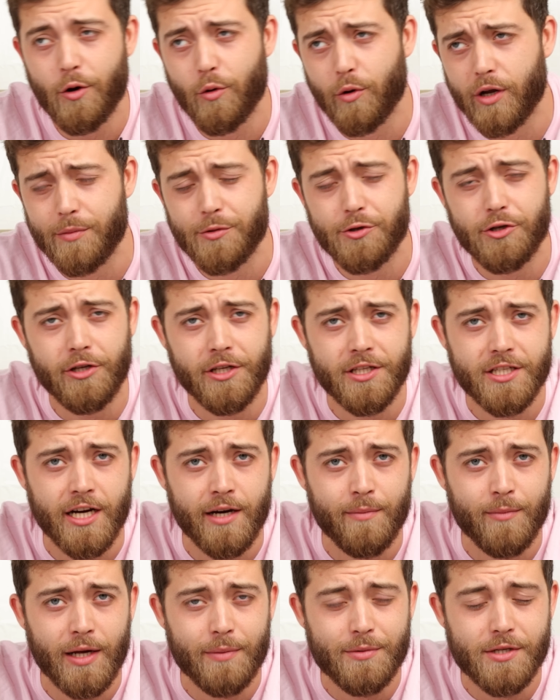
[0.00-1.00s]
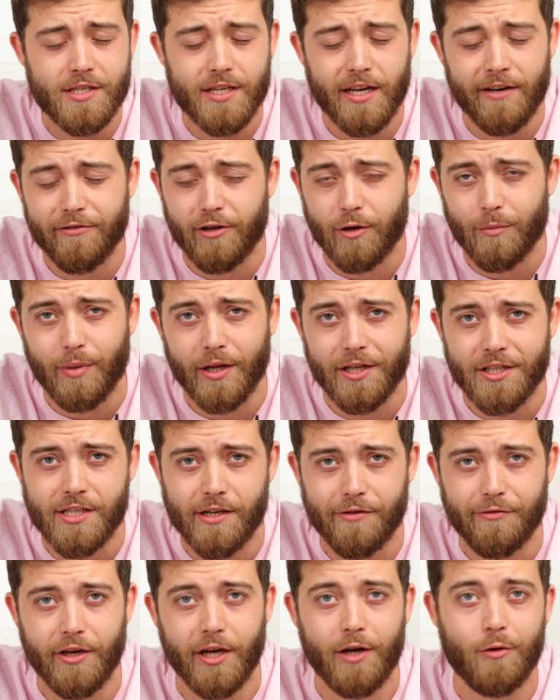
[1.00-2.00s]
When I'm shooting time lapses, I've got
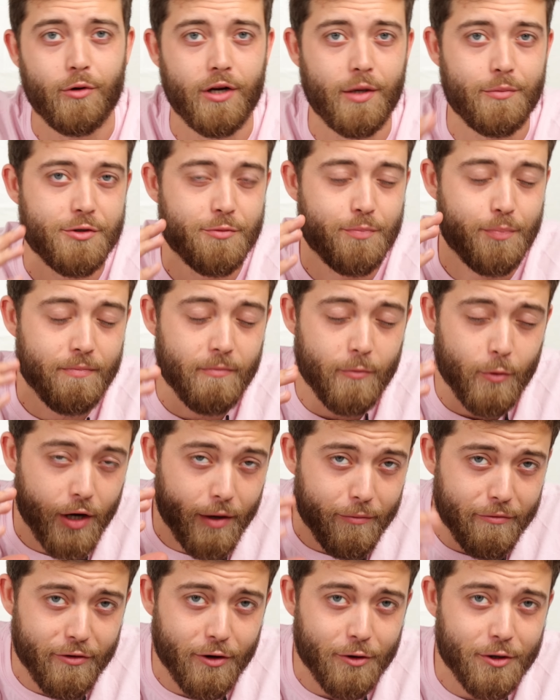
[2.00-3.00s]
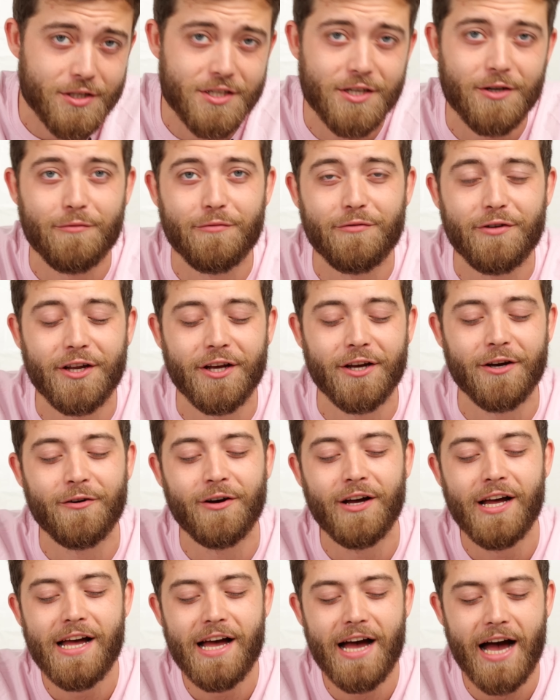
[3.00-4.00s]
plenty of gear. When I'm focusing on video,
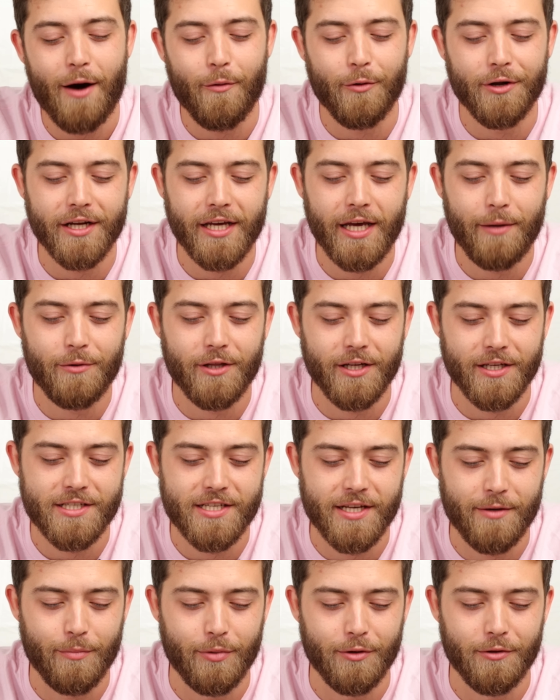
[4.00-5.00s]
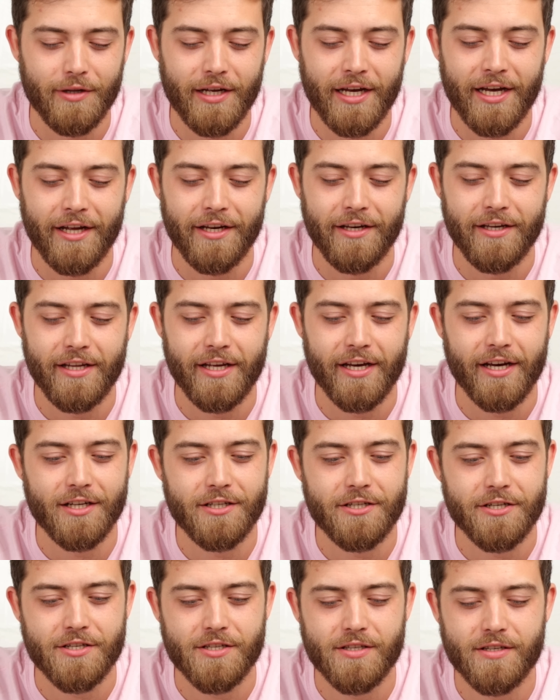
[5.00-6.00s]
I want to keep things simple, and yeah,
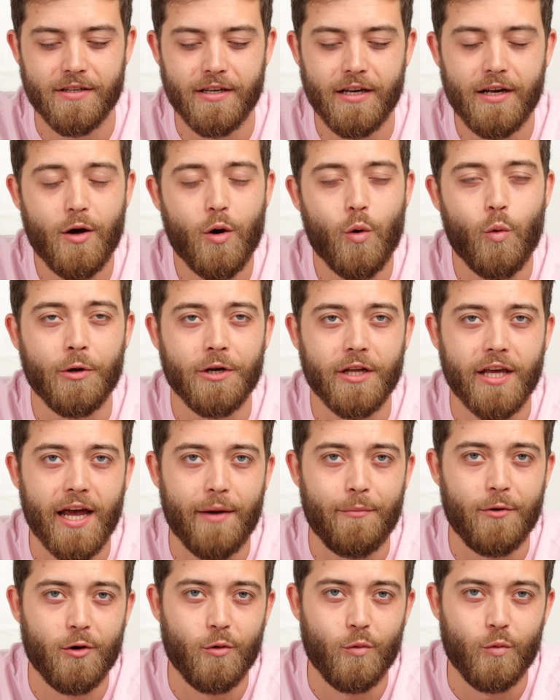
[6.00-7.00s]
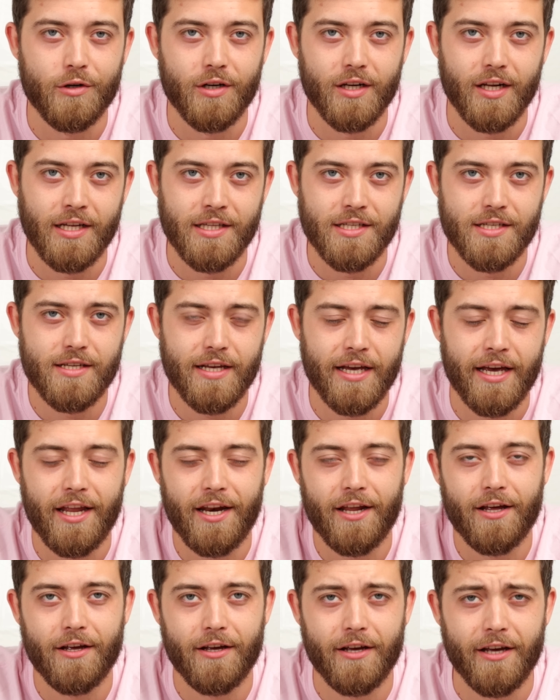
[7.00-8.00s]
just one camera, one lens,
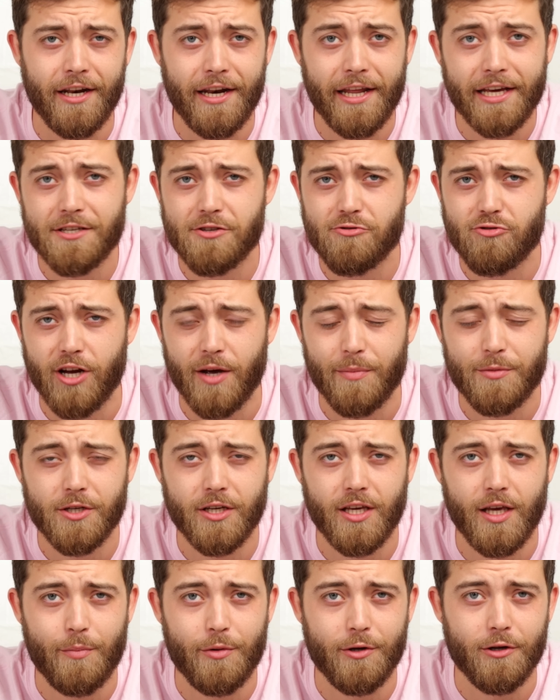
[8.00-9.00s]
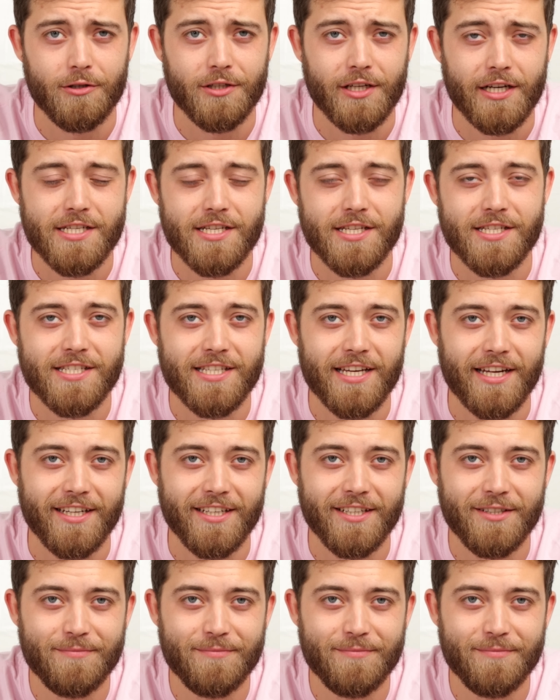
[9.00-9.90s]
and a neck strap to keep it all nice and steady.